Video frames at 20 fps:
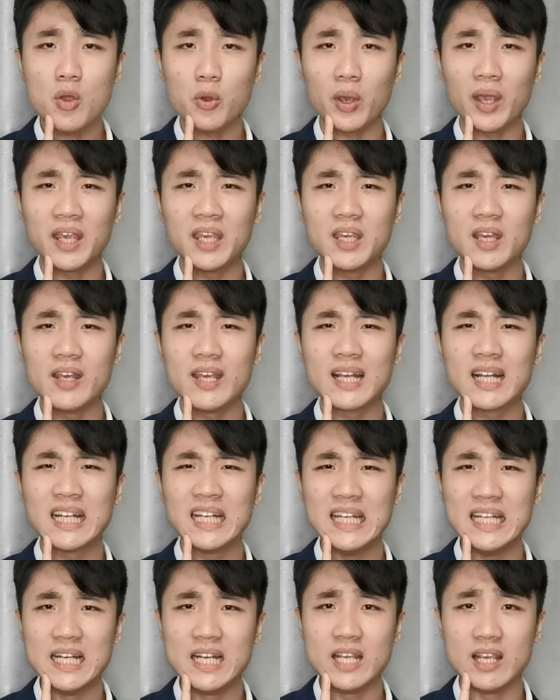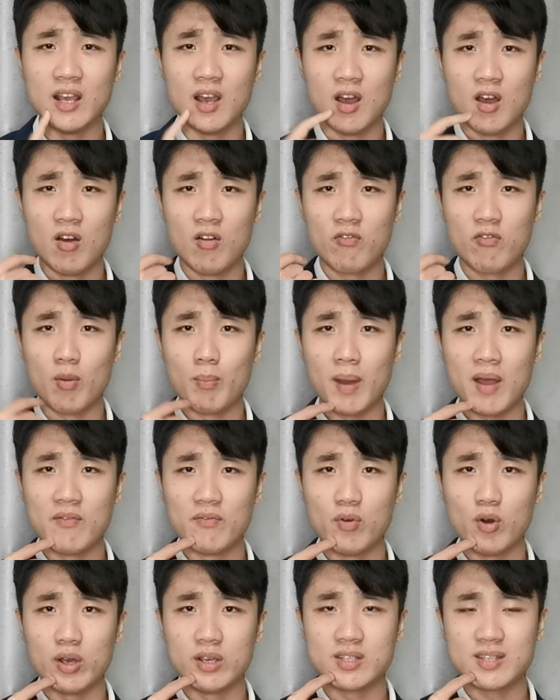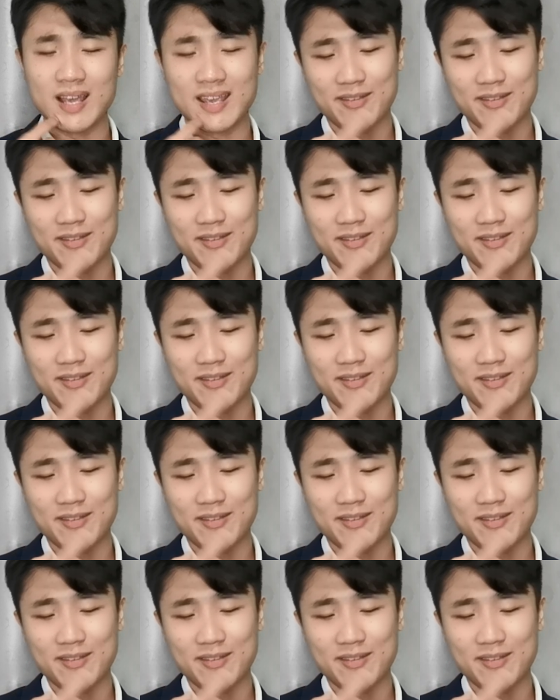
You can hear it clearly from my voice.